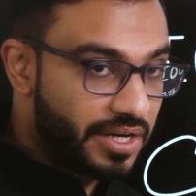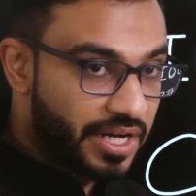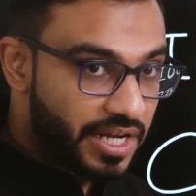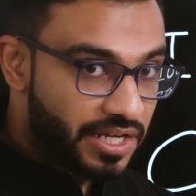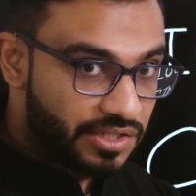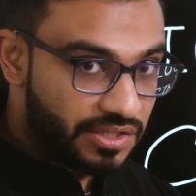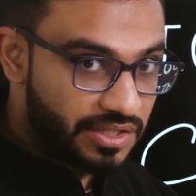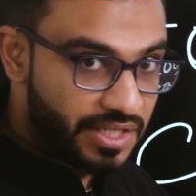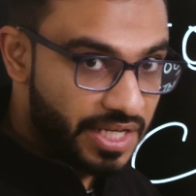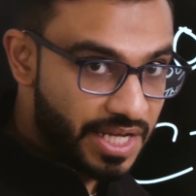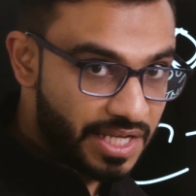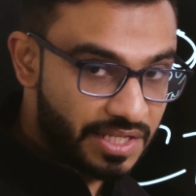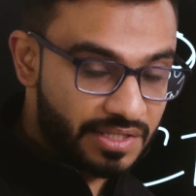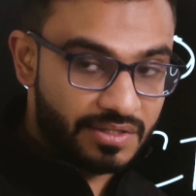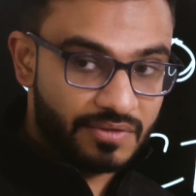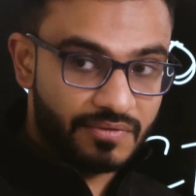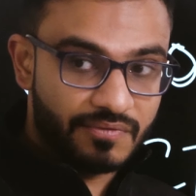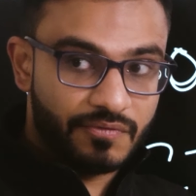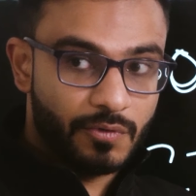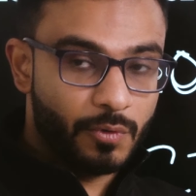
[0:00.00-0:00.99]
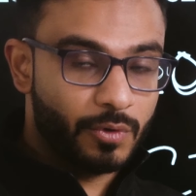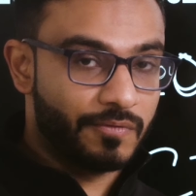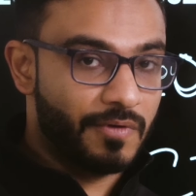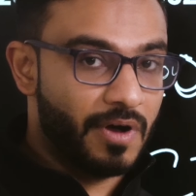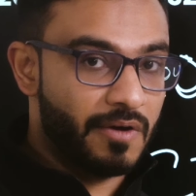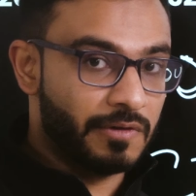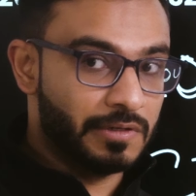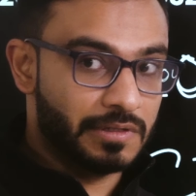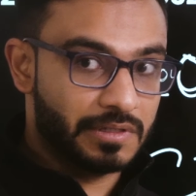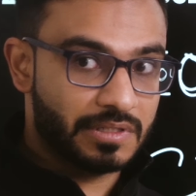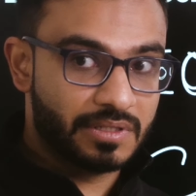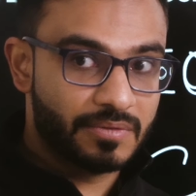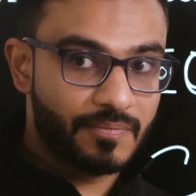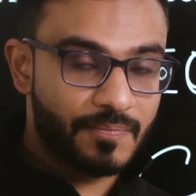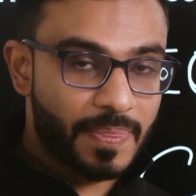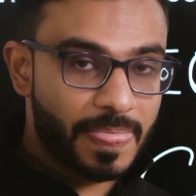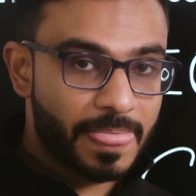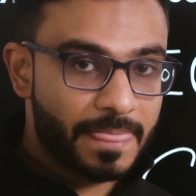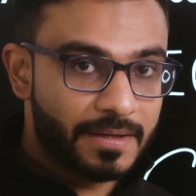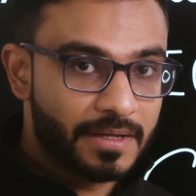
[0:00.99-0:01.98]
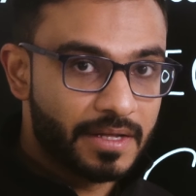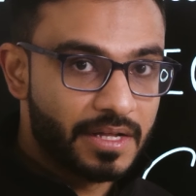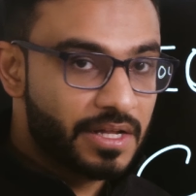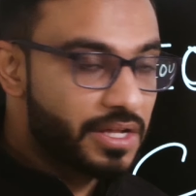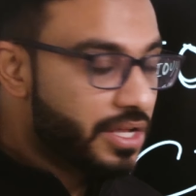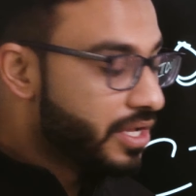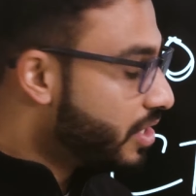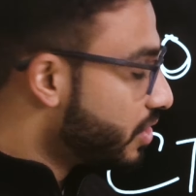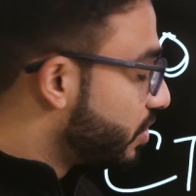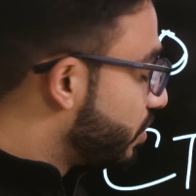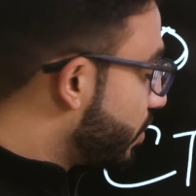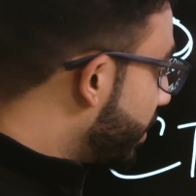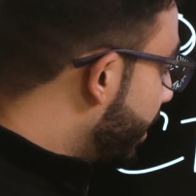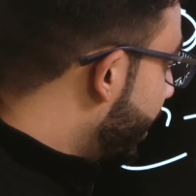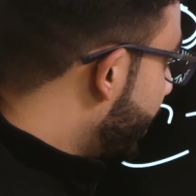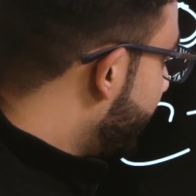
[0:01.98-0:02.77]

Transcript: arrange these 4 vowels. So